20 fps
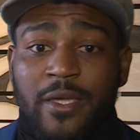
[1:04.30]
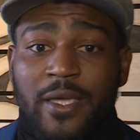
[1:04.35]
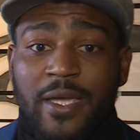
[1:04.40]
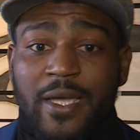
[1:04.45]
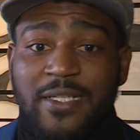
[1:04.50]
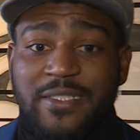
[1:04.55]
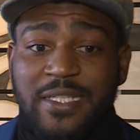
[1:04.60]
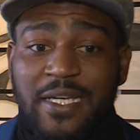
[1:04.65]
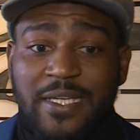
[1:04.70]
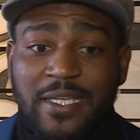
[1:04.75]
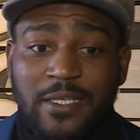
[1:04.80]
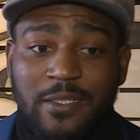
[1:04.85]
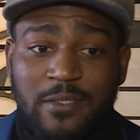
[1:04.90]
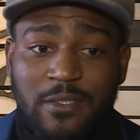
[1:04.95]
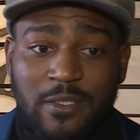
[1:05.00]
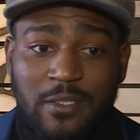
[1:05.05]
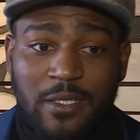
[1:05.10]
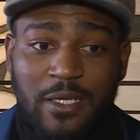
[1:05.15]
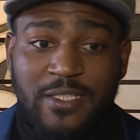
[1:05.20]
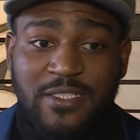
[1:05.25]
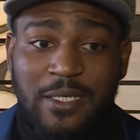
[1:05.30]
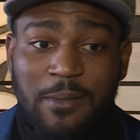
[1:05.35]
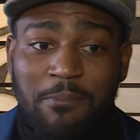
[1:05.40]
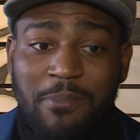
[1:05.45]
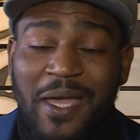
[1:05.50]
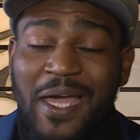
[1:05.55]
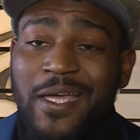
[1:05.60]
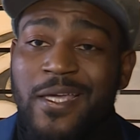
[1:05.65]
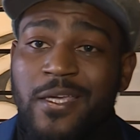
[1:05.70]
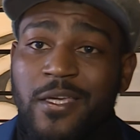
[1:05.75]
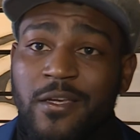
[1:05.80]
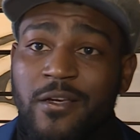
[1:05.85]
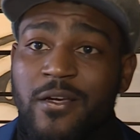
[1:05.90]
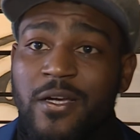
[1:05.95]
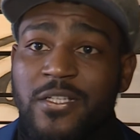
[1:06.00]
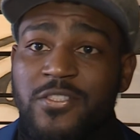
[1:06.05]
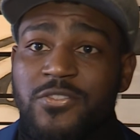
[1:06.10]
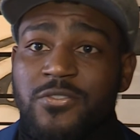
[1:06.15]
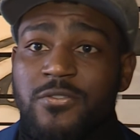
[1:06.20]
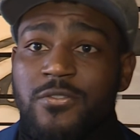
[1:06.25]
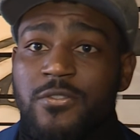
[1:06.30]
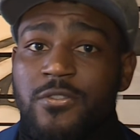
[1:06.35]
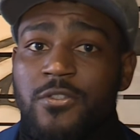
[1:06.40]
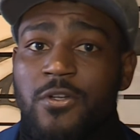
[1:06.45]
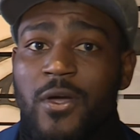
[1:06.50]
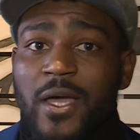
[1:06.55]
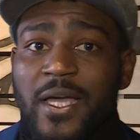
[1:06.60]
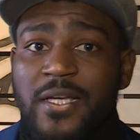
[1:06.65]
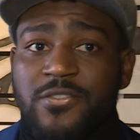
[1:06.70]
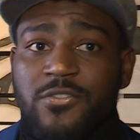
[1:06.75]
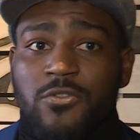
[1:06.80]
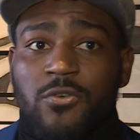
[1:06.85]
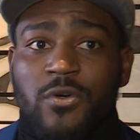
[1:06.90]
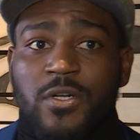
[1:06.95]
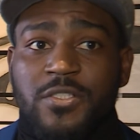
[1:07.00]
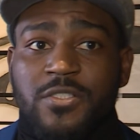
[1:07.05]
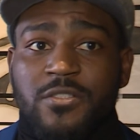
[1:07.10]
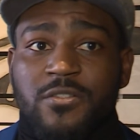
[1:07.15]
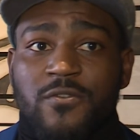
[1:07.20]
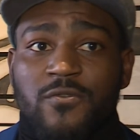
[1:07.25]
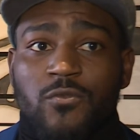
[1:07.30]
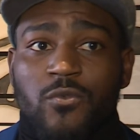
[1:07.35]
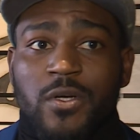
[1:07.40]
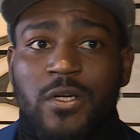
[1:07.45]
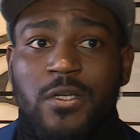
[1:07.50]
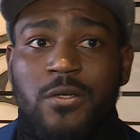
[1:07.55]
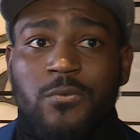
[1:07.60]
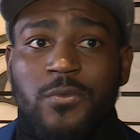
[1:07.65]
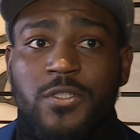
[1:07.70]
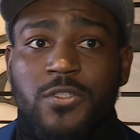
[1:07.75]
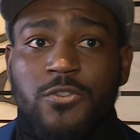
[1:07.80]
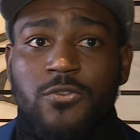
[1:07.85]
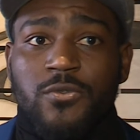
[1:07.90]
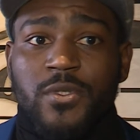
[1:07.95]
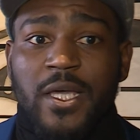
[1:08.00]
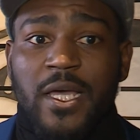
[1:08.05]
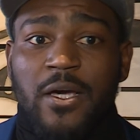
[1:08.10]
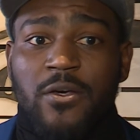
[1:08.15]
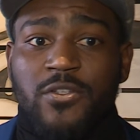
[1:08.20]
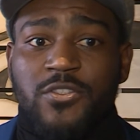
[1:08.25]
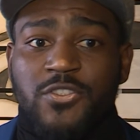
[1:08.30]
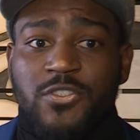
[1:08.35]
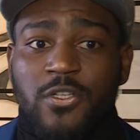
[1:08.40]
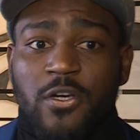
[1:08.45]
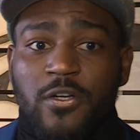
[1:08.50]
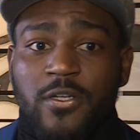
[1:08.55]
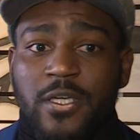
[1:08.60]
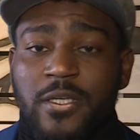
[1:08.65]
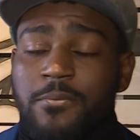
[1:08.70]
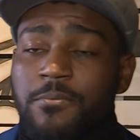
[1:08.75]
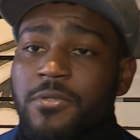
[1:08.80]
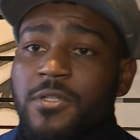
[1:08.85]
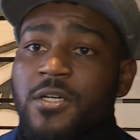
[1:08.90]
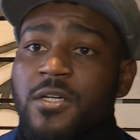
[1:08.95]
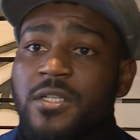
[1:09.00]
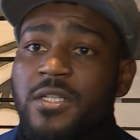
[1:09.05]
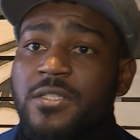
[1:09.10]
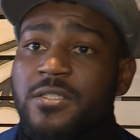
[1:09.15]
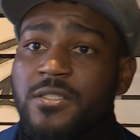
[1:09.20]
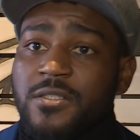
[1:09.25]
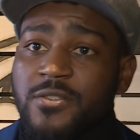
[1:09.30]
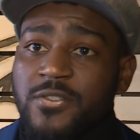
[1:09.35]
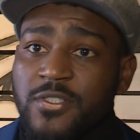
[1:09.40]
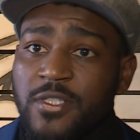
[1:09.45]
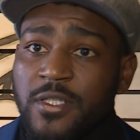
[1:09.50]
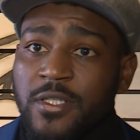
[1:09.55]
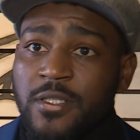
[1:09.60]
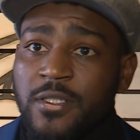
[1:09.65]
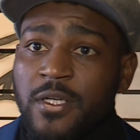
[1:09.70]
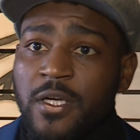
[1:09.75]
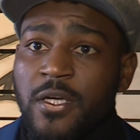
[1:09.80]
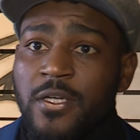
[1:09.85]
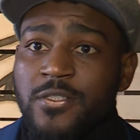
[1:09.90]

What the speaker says: as I'm back here, I ask the question, what can we do now to start getting plugged into the city,